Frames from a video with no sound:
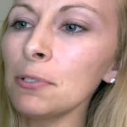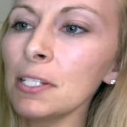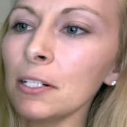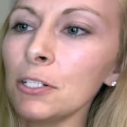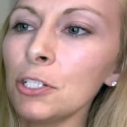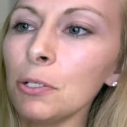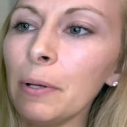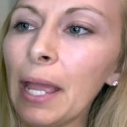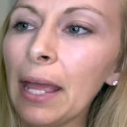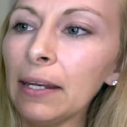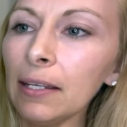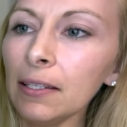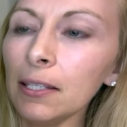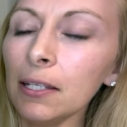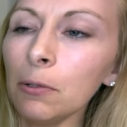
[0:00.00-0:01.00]
going to do
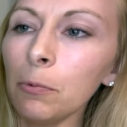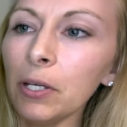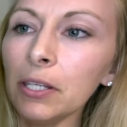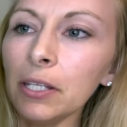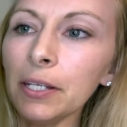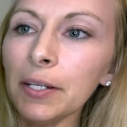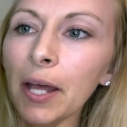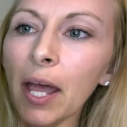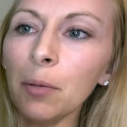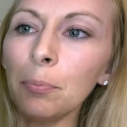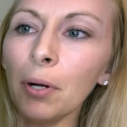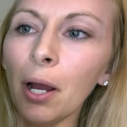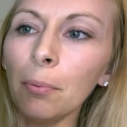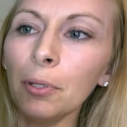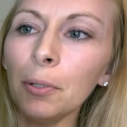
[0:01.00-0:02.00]
anything with it, I'd
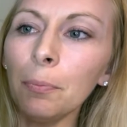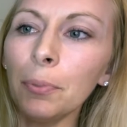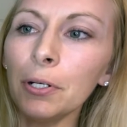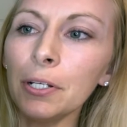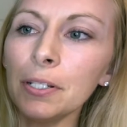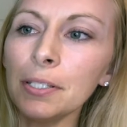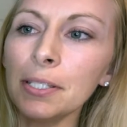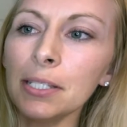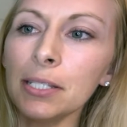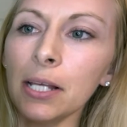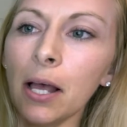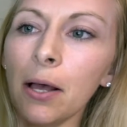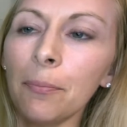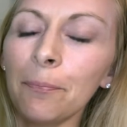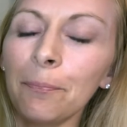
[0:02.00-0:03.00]
probably put
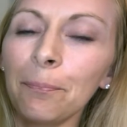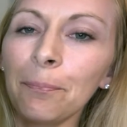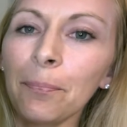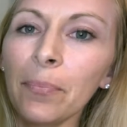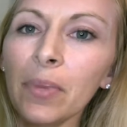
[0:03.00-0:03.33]
some